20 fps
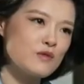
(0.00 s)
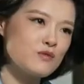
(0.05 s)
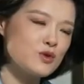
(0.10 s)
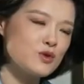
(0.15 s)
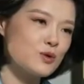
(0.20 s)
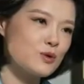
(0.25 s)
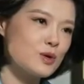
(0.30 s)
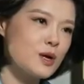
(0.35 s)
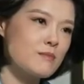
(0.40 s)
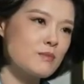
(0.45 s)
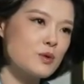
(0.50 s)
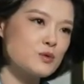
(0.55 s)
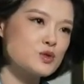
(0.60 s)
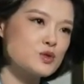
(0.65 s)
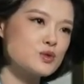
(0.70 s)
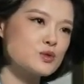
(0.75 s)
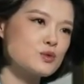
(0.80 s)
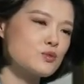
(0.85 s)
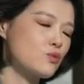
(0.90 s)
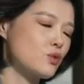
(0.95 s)
of your
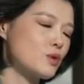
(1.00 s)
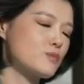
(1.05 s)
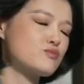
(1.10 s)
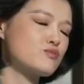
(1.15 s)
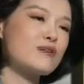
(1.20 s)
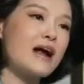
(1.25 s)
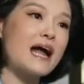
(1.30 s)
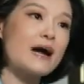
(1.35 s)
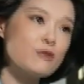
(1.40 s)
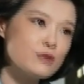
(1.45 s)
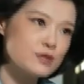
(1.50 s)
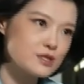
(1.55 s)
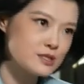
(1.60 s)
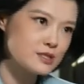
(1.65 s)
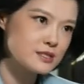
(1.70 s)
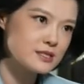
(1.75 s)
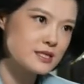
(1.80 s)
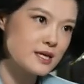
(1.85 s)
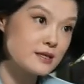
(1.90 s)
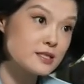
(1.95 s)

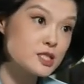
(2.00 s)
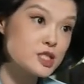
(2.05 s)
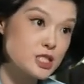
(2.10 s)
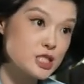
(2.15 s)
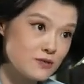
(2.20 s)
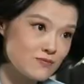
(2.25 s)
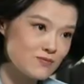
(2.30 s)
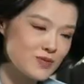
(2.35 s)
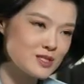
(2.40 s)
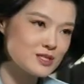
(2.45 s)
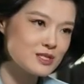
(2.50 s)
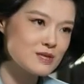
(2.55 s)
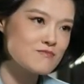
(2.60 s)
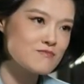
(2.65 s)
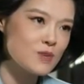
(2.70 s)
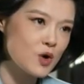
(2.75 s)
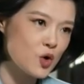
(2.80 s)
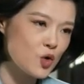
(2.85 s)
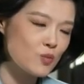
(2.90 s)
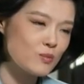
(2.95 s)
proudest achievements
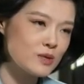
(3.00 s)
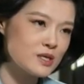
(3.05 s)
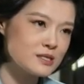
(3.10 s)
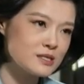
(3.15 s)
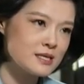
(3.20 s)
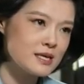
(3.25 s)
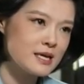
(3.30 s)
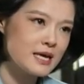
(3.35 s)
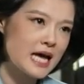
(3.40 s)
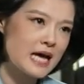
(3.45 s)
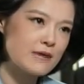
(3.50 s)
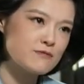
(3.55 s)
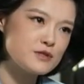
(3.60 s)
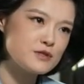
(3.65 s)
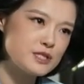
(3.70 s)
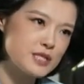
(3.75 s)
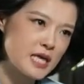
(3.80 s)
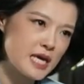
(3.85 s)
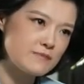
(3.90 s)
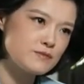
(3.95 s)
and moments have
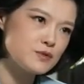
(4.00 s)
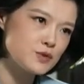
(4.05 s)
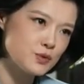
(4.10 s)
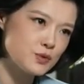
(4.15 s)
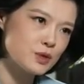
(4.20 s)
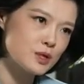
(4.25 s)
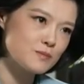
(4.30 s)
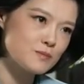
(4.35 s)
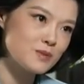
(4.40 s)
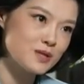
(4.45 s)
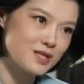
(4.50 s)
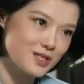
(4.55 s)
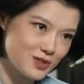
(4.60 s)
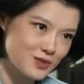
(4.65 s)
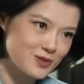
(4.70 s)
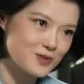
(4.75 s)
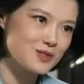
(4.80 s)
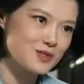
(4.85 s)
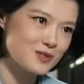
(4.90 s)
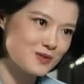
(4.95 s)
shaped your
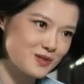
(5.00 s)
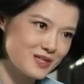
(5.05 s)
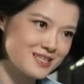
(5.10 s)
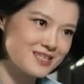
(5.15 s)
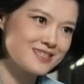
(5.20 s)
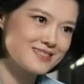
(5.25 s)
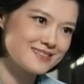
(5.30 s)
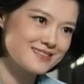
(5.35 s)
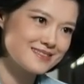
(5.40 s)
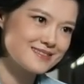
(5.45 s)
political career.